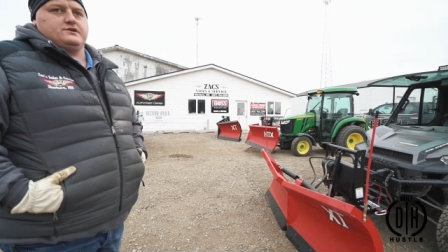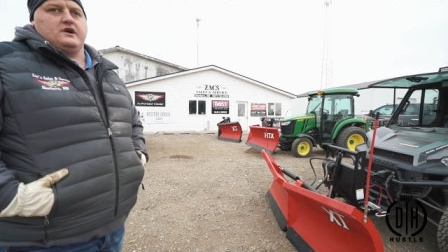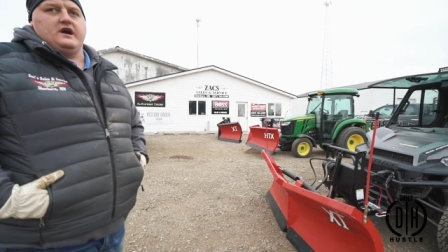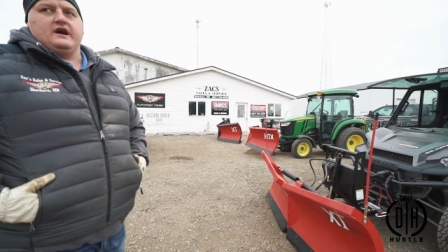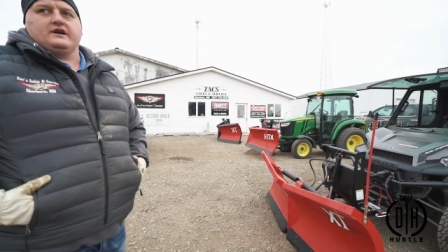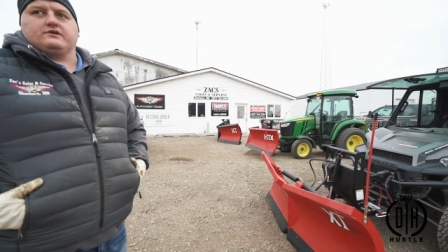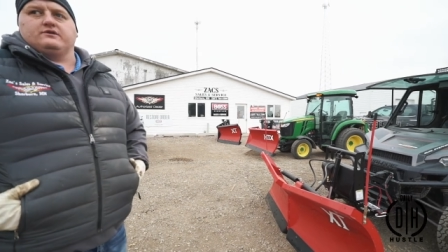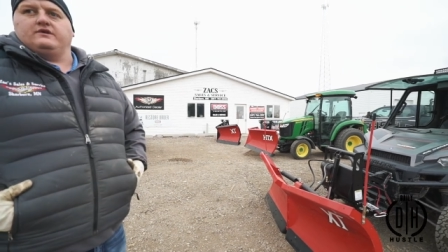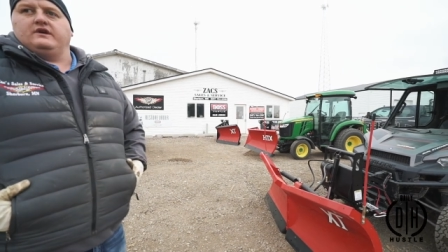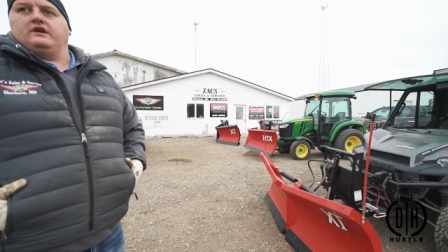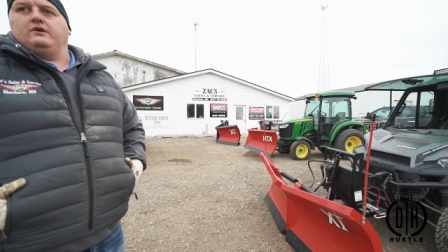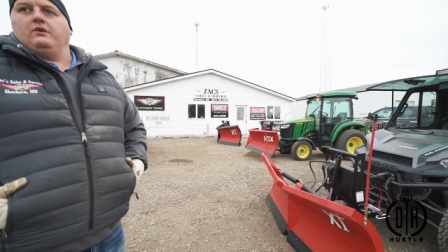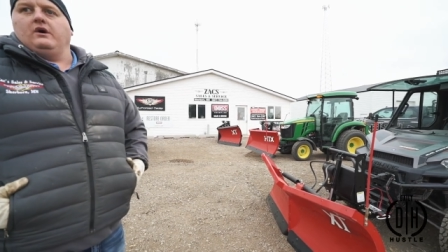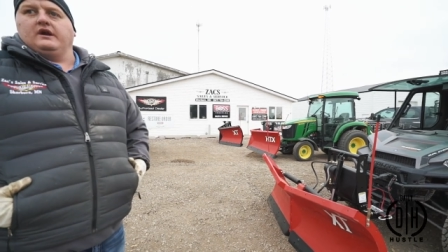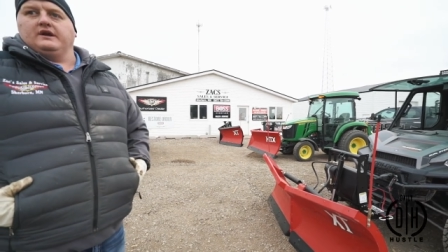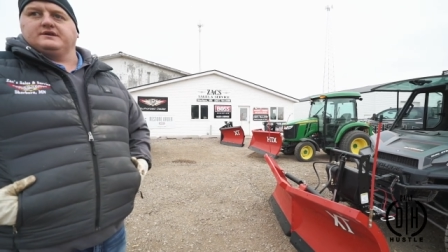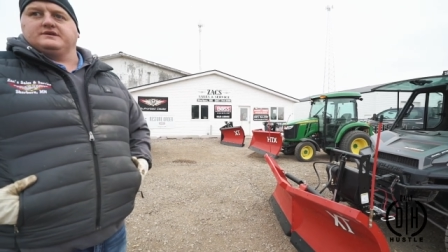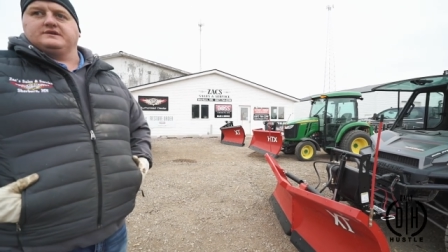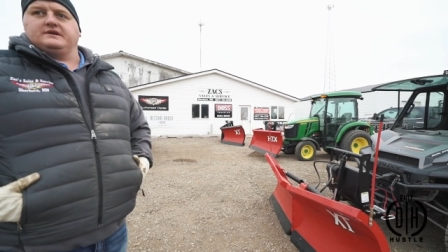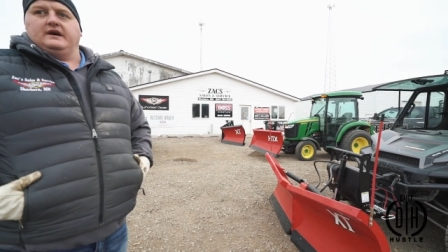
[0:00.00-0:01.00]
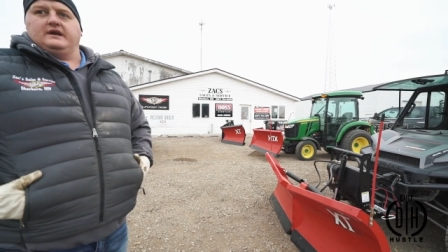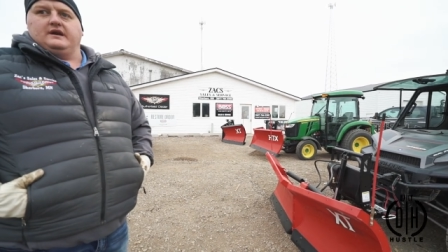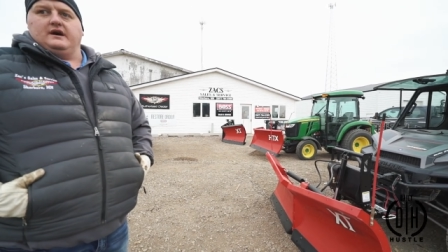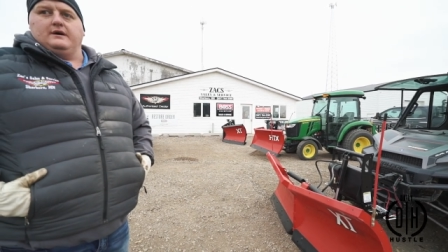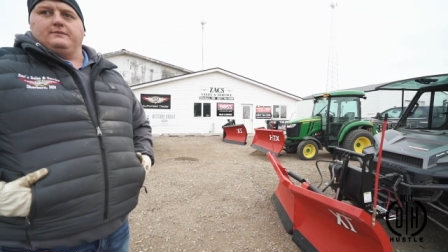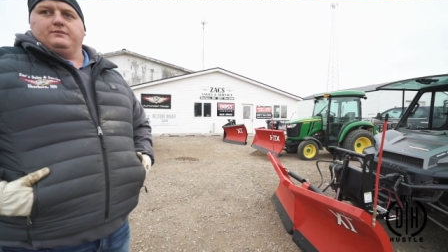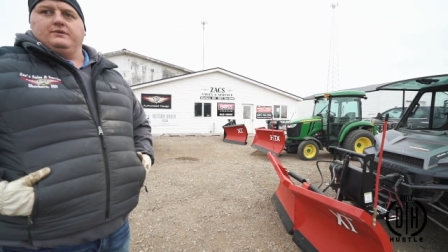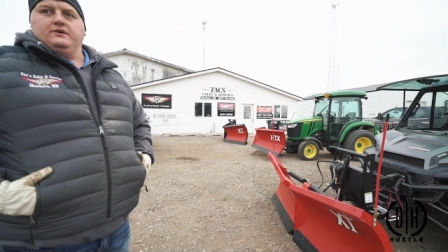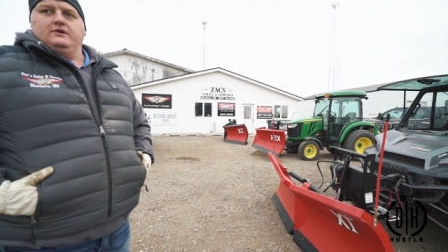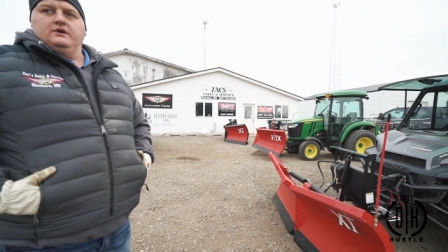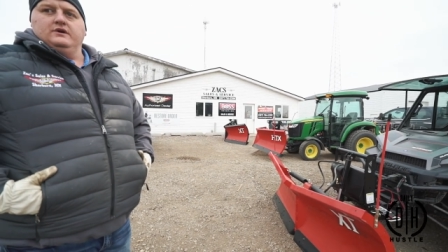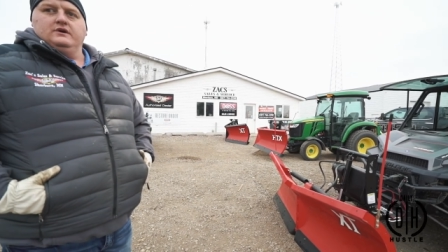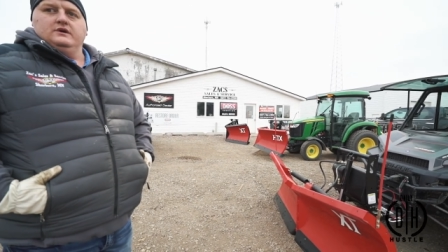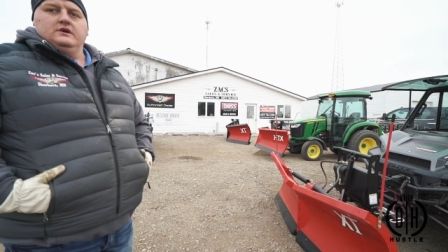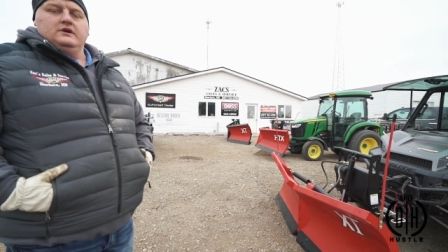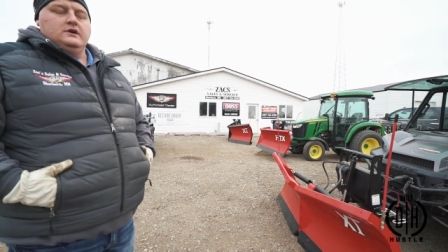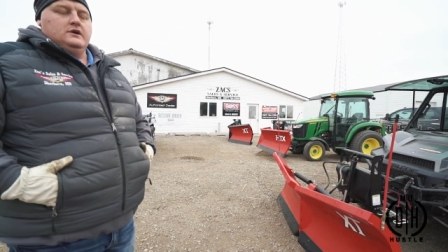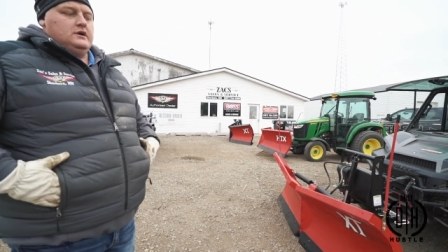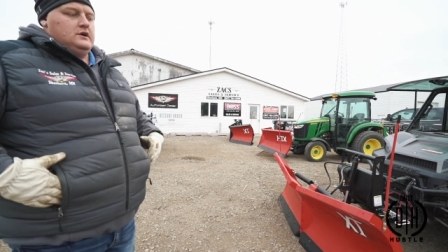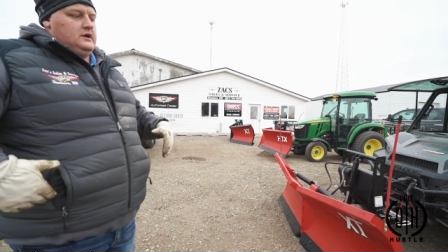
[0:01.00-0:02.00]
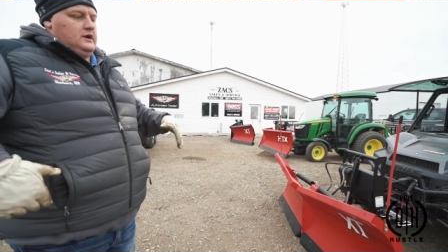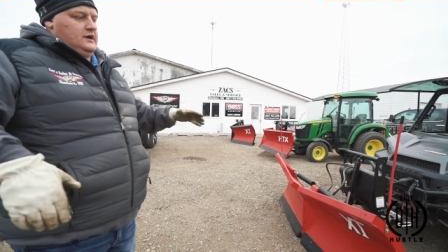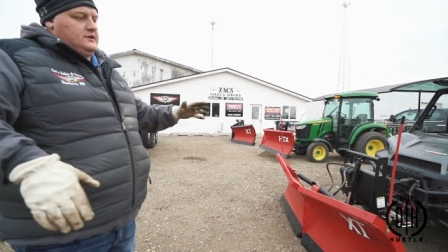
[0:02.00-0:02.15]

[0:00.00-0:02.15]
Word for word: tractor that you want to set up. Mm -hmm.